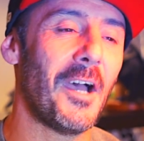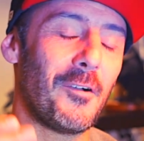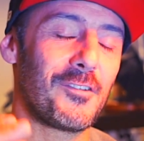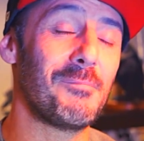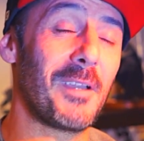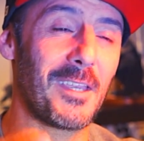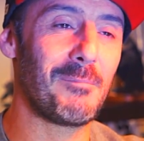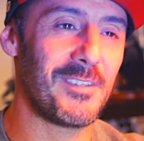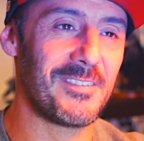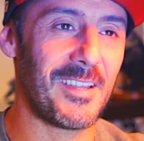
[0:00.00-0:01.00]
was
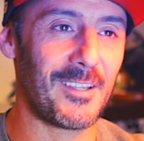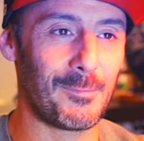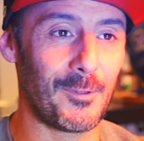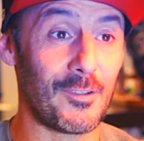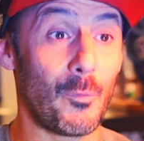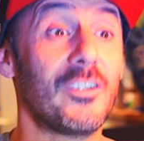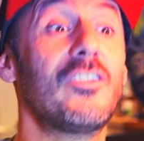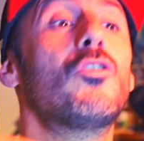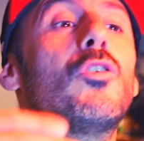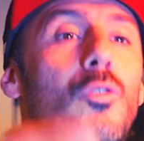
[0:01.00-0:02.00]
making mistakes because I wanted to go